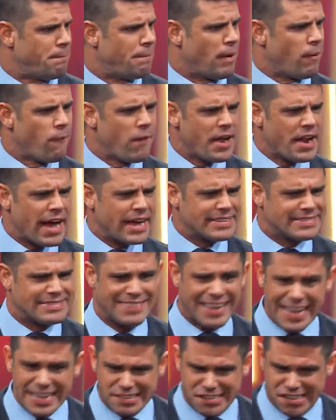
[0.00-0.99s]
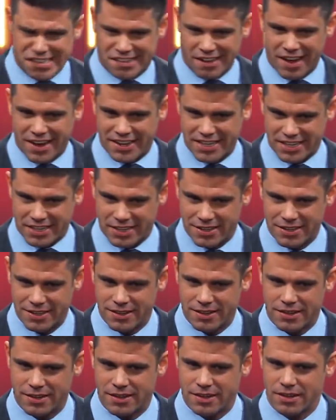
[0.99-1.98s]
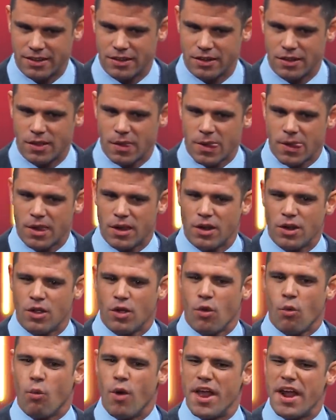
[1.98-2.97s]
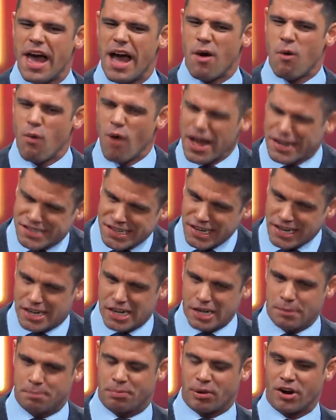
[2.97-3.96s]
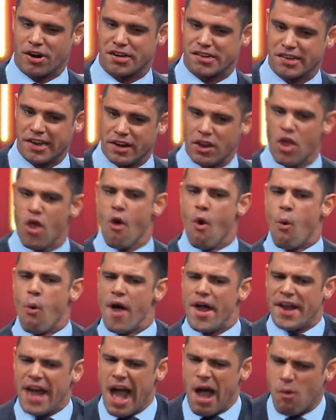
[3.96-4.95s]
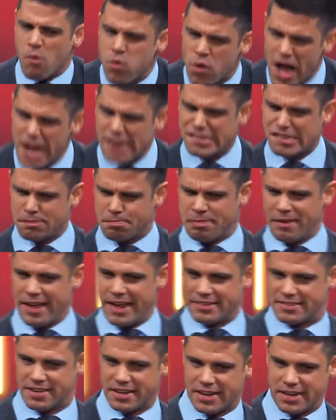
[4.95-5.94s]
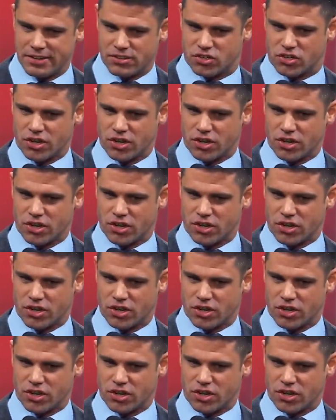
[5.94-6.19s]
But when I did study, when I was a good person, when I was planted in